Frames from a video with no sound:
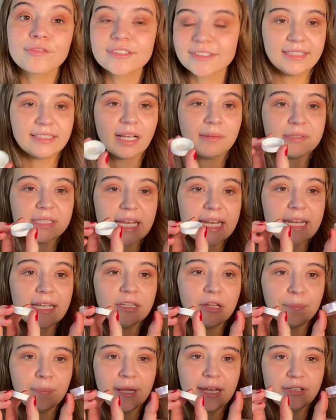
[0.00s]
I'm taking
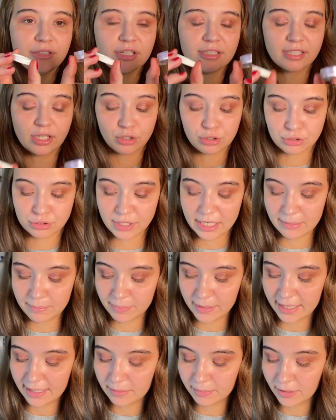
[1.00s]
the Peaches and Cream
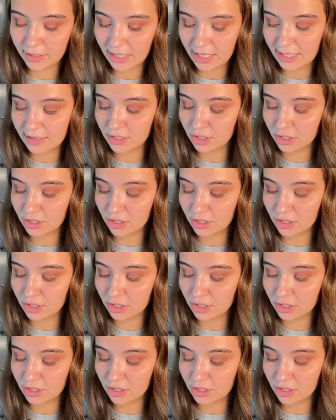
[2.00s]
pigment in the